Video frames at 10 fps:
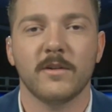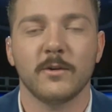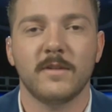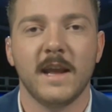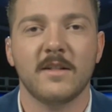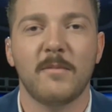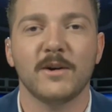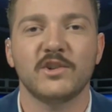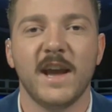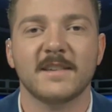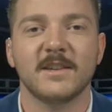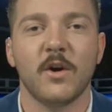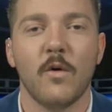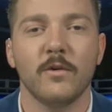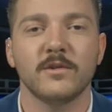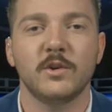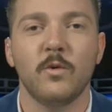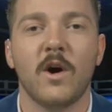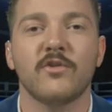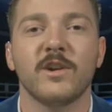So take Lamar Jackson over
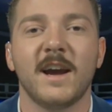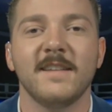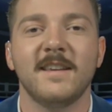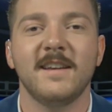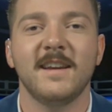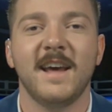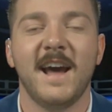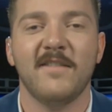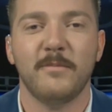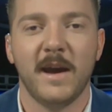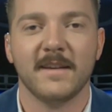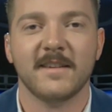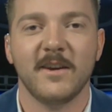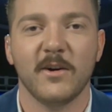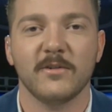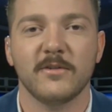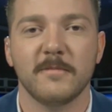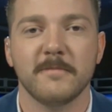219 and a half passing yards.